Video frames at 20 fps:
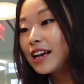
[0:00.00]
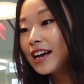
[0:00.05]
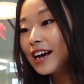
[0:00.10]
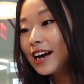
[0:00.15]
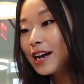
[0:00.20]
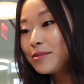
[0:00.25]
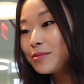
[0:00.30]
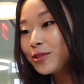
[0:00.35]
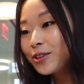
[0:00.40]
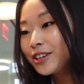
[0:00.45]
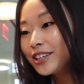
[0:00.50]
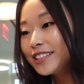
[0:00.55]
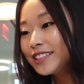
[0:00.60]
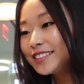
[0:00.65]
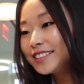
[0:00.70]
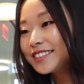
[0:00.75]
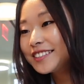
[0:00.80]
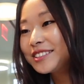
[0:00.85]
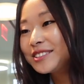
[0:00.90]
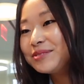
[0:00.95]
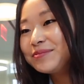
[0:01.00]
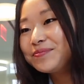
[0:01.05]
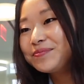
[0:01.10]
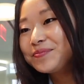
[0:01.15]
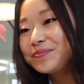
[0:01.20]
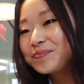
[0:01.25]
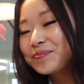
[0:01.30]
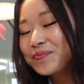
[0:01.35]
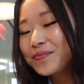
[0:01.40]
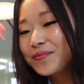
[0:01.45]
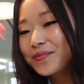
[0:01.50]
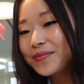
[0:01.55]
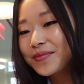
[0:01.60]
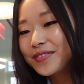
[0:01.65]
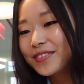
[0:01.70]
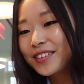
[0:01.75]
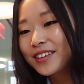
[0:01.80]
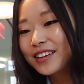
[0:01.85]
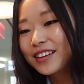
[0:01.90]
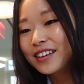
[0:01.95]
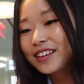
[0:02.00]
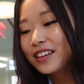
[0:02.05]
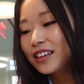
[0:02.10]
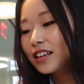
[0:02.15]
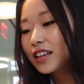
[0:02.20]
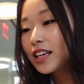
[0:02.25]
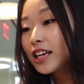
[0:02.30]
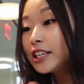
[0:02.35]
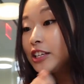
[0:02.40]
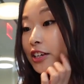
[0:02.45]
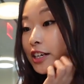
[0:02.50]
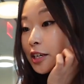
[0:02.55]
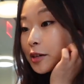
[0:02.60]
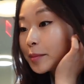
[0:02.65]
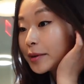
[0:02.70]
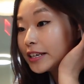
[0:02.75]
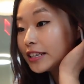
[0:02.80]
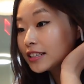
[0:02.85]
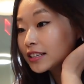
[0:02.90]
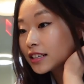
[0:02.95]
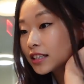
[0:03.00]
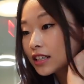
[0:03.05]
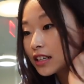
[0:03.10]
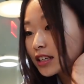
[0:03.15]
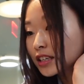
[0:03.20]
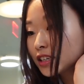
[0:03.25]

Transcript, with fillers: Hi, Boris. Can you hear me?